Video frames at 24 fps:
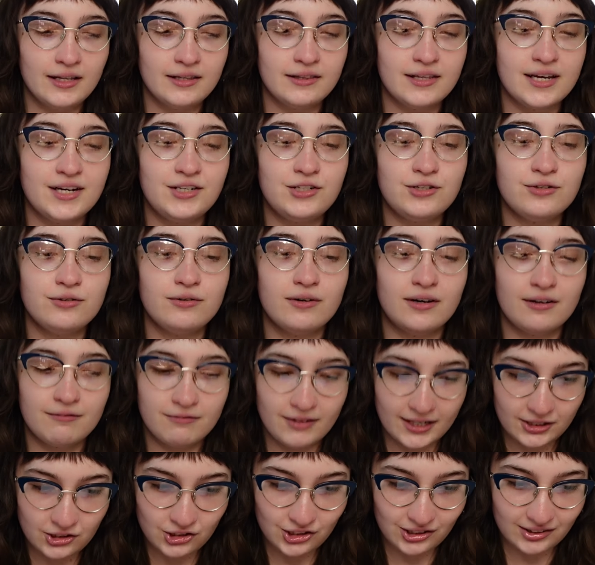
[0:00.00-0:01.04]
They do
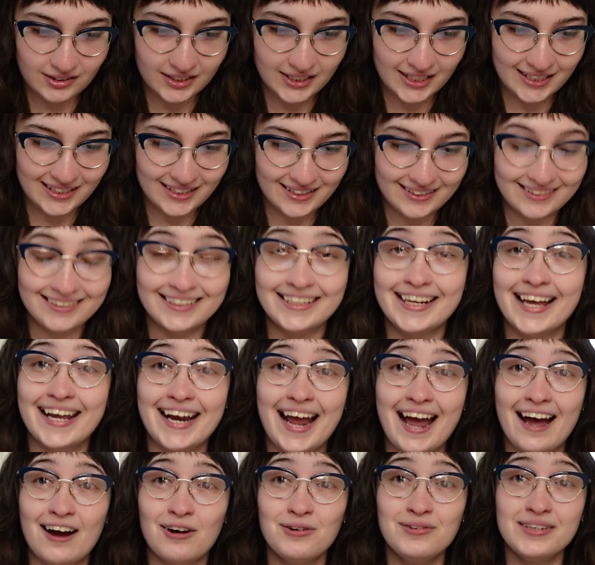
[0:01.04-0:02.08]
eventually get
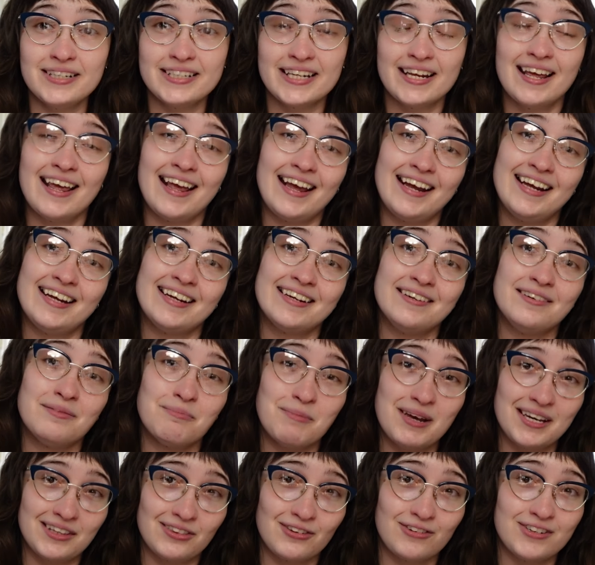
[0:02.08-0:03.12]
out and
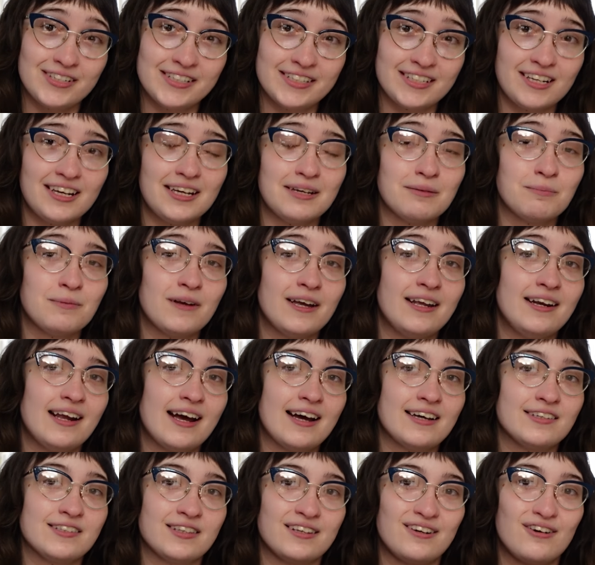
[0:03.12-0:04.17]
make their escape, and
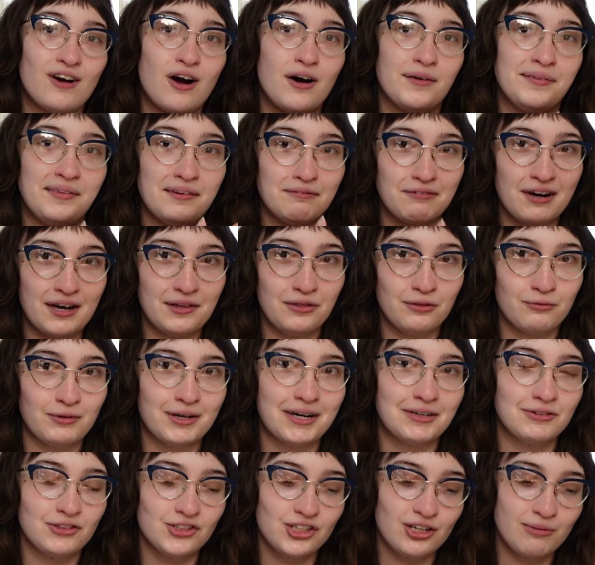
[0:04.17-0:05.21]
as they're on the run
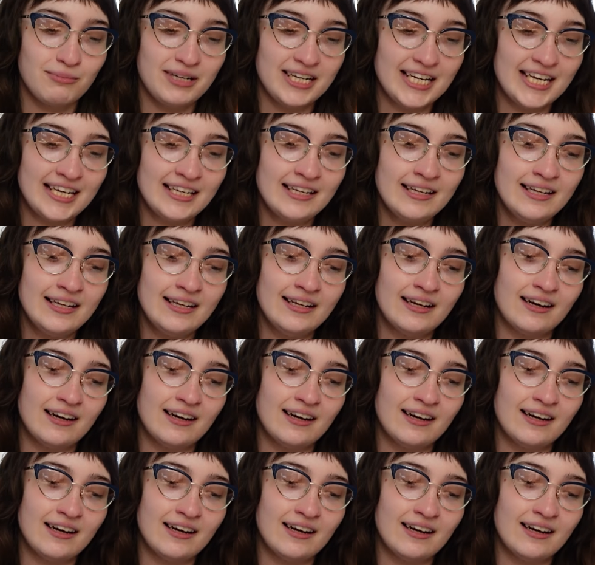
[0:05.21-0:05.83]
throughout Germany,